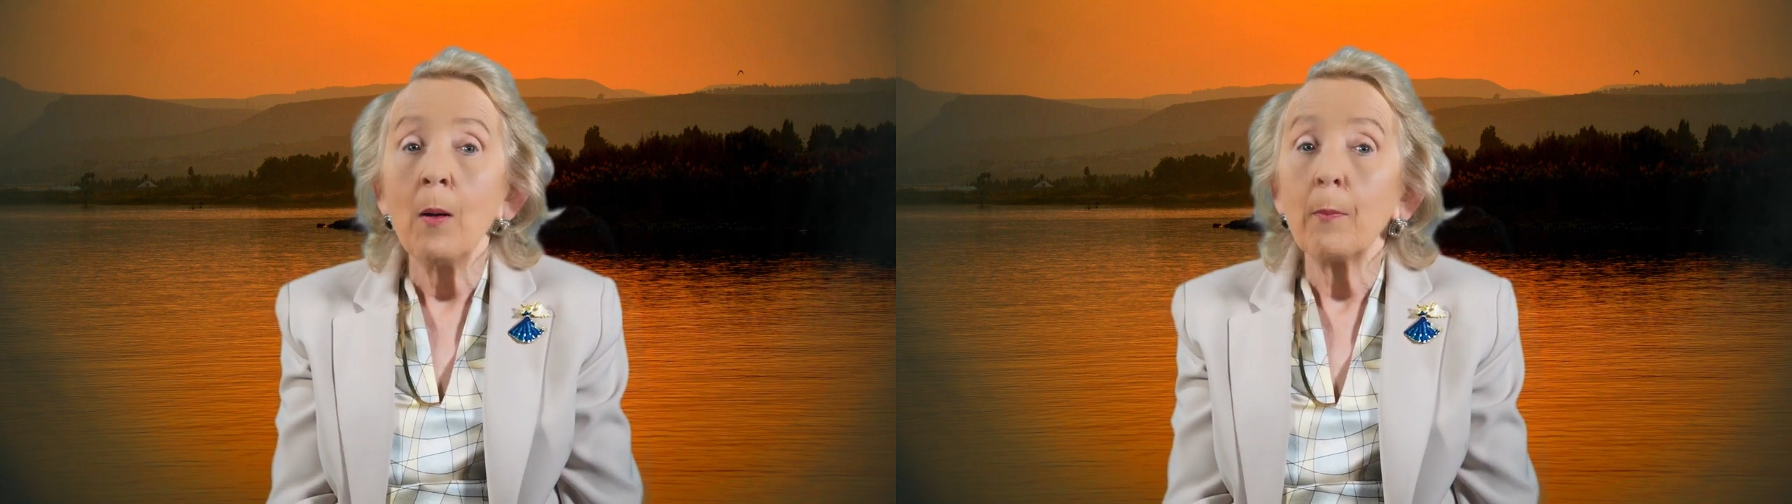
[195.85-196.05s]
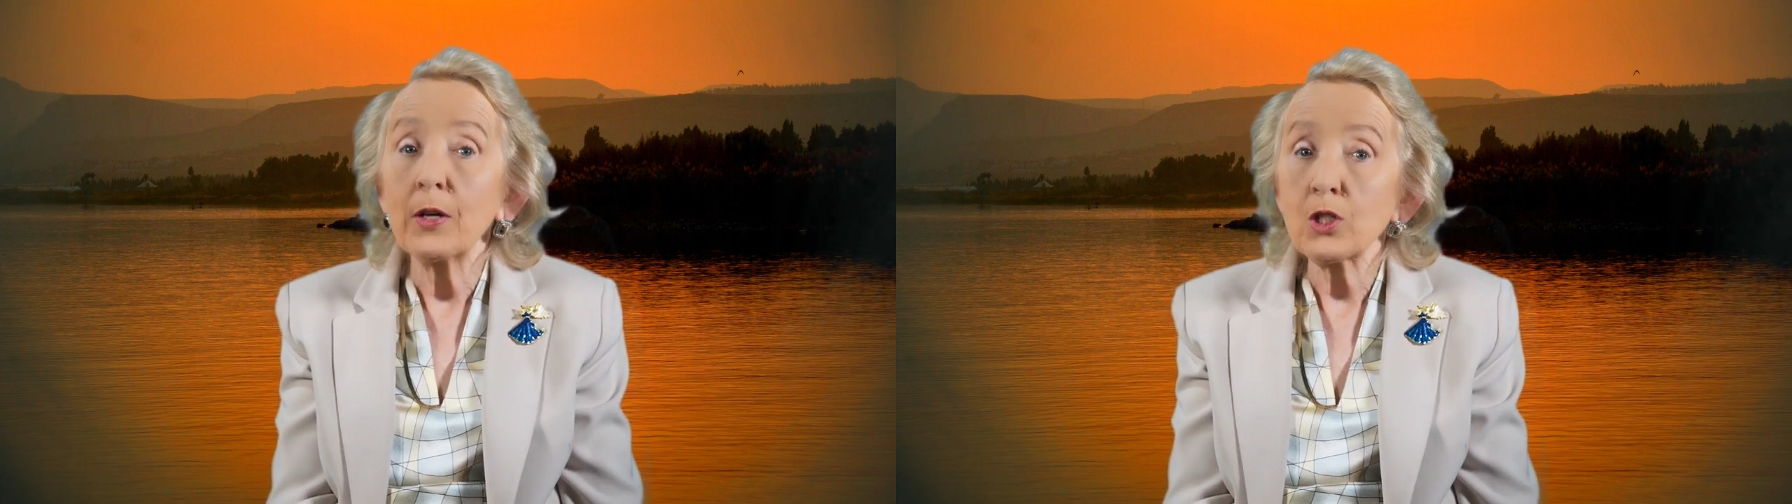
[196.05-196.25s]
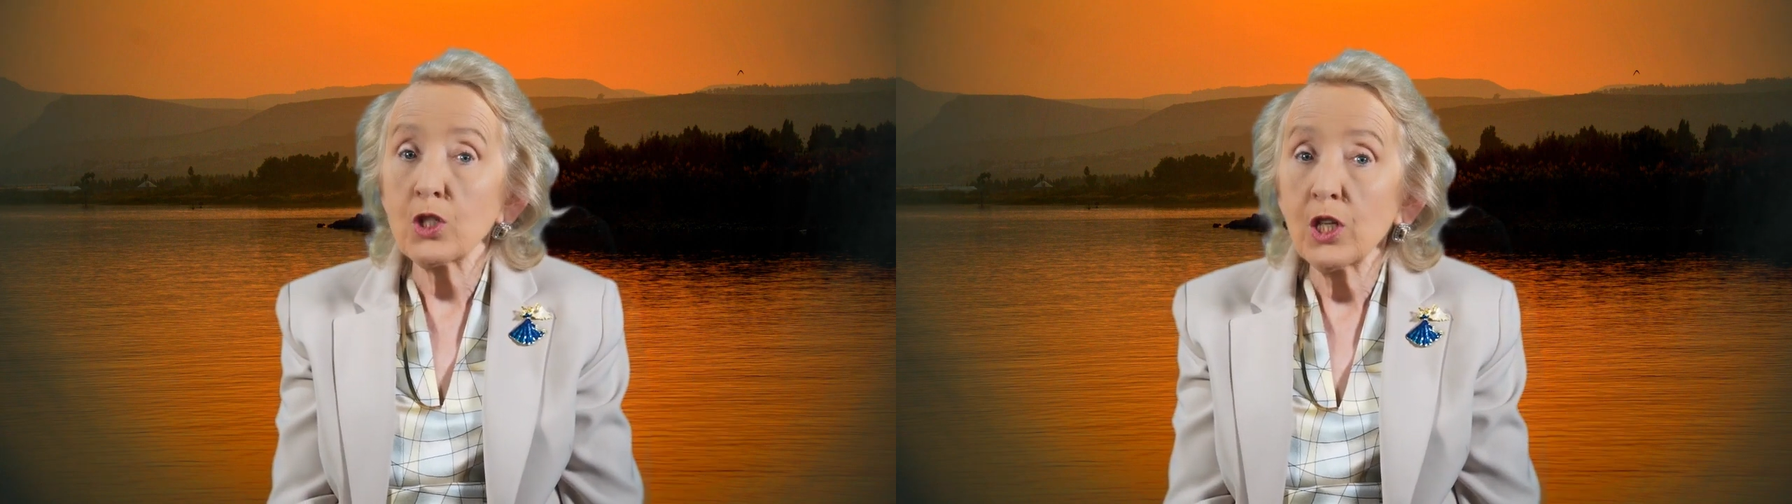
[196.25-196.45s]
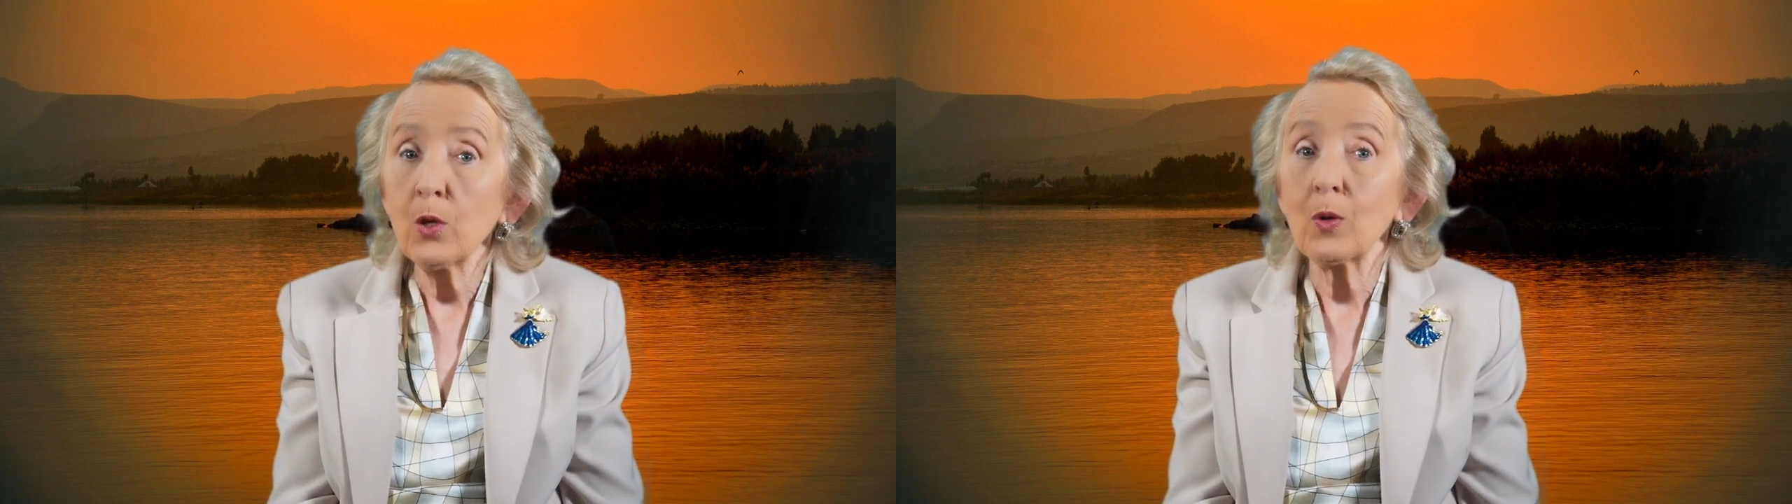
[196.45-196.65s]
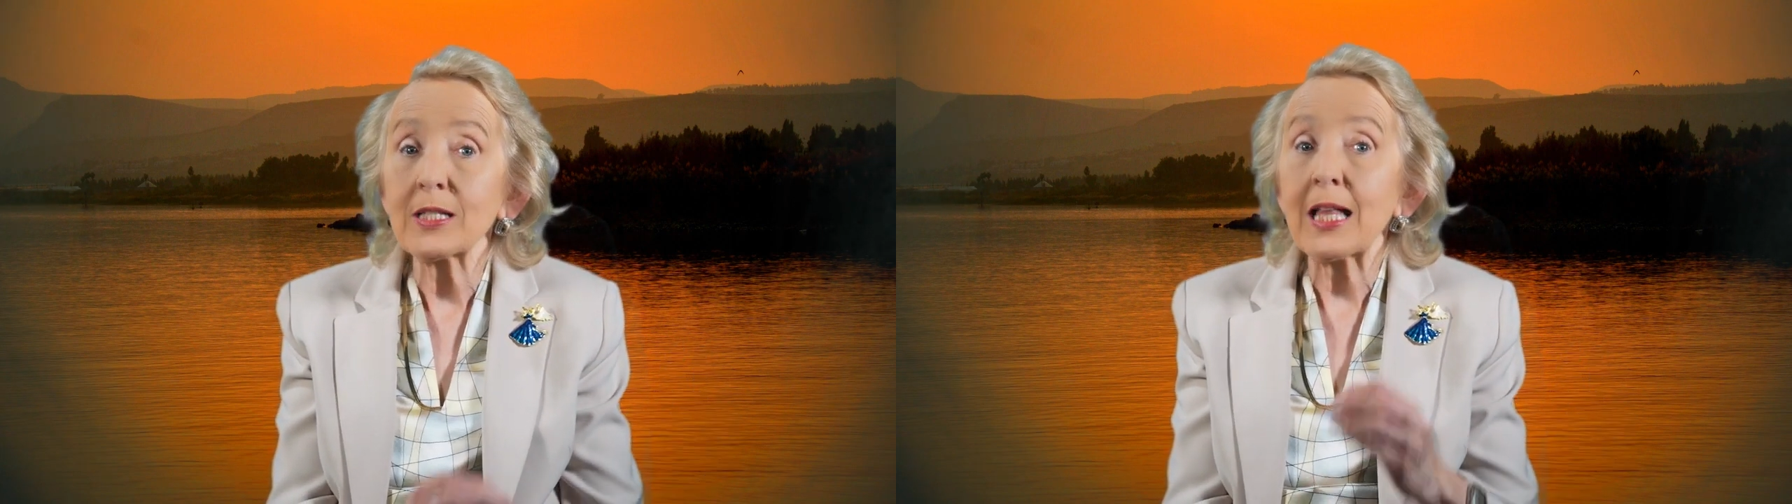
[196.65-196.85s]
but she
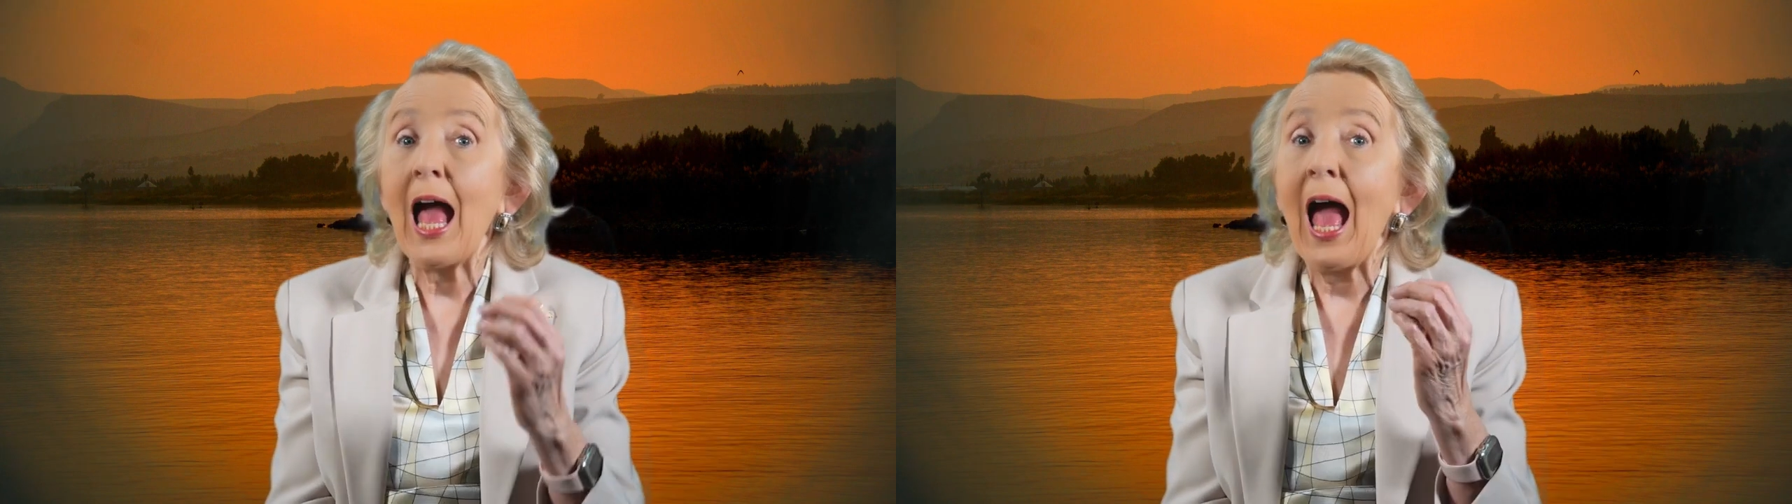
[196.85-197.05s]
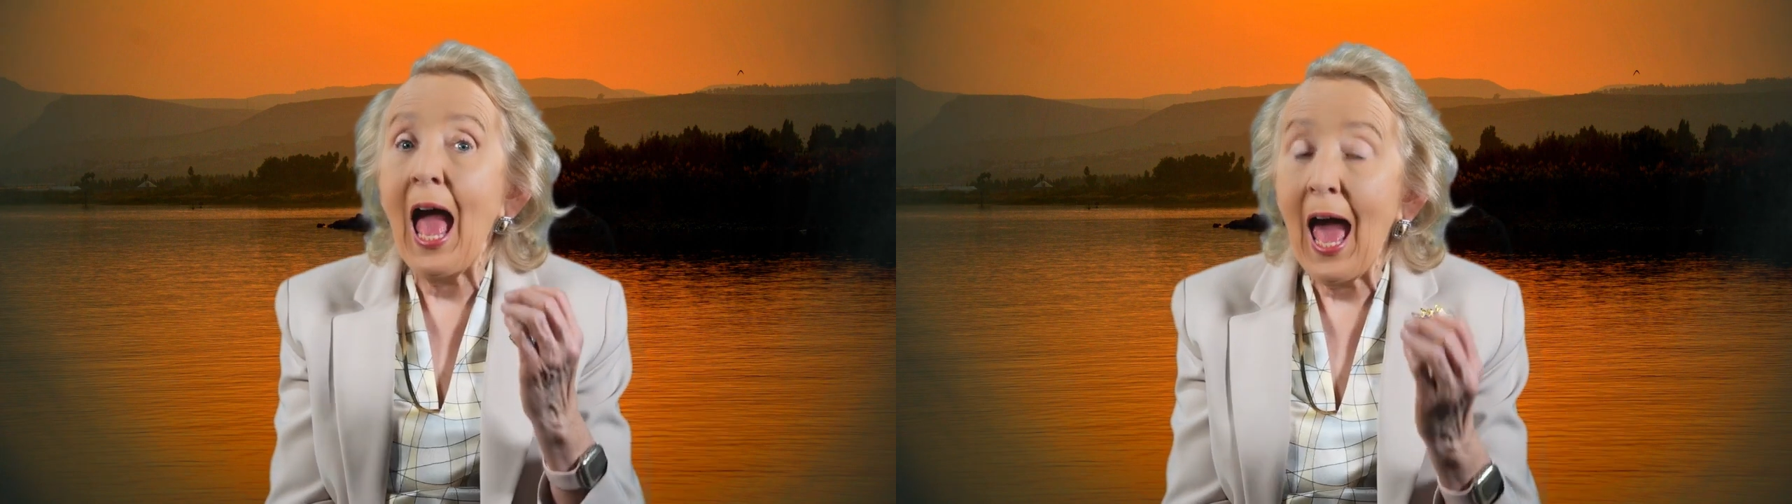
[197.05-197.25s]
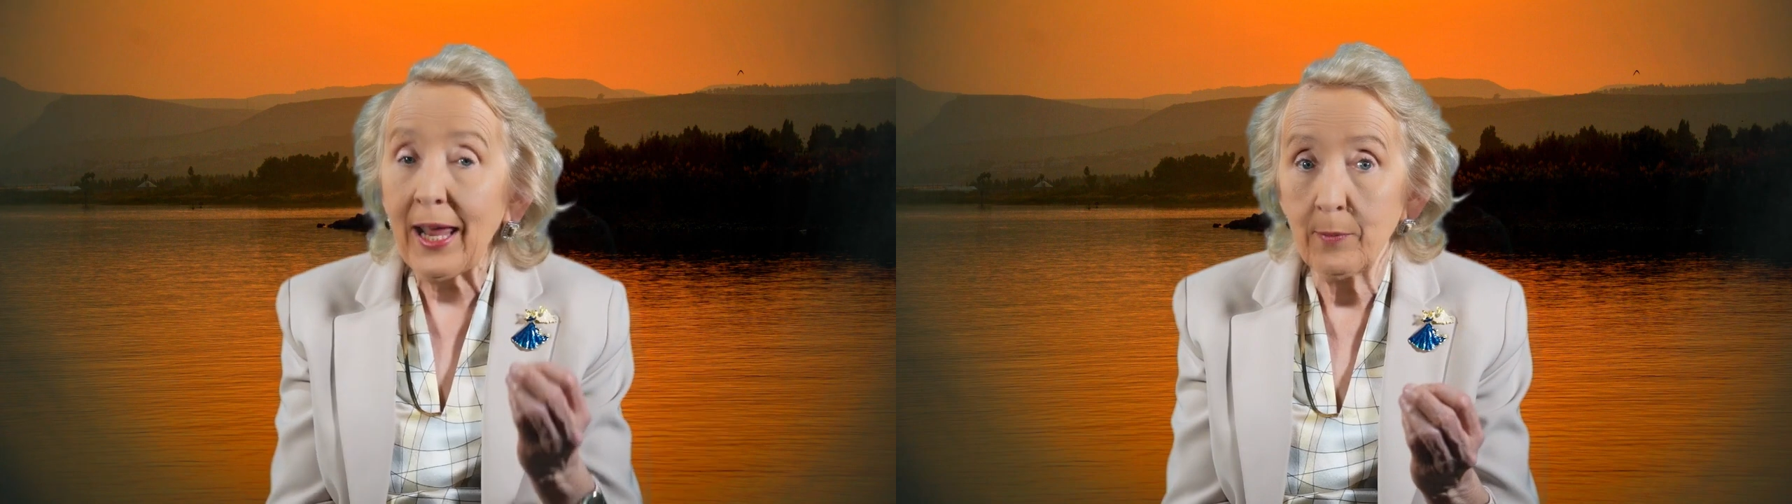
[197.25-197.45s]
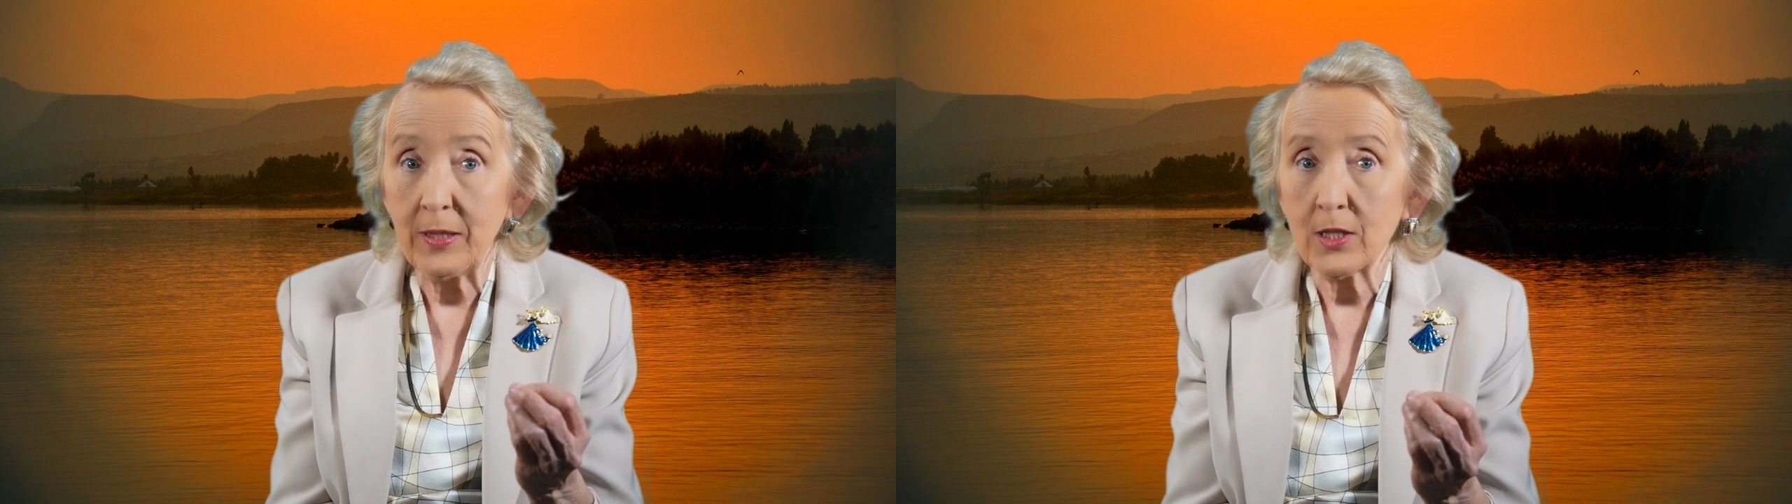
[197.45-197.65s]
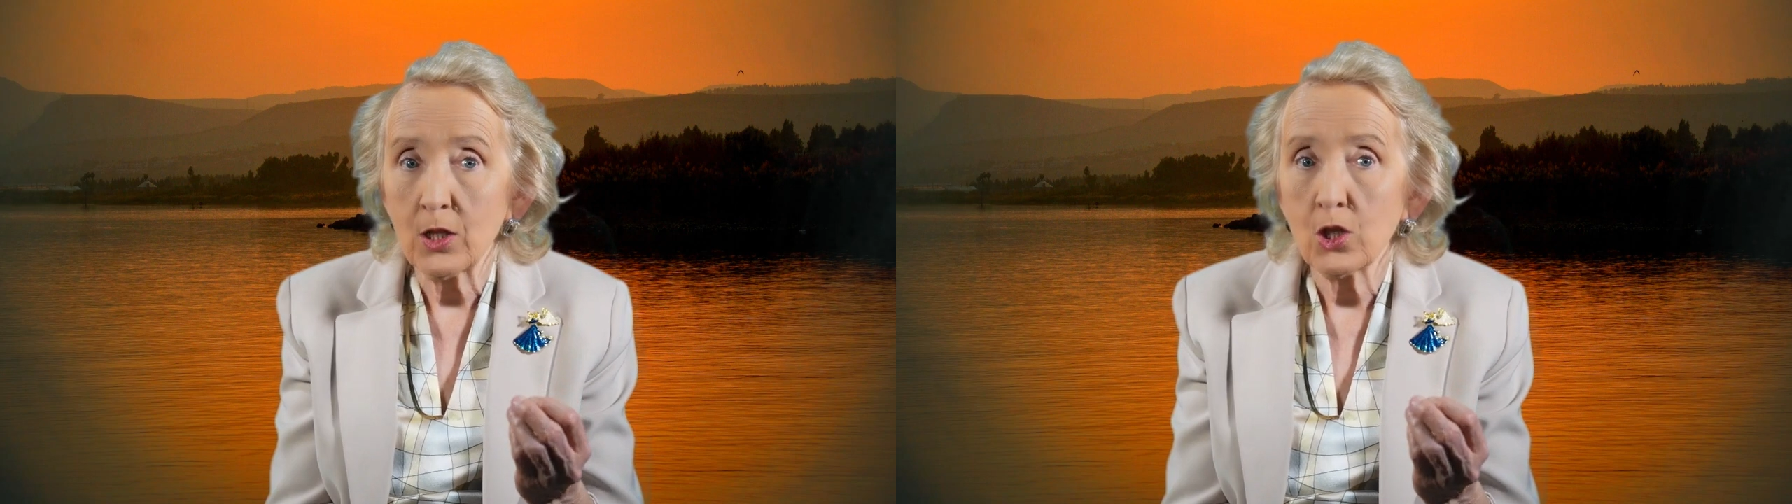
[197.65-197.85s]
was adamant.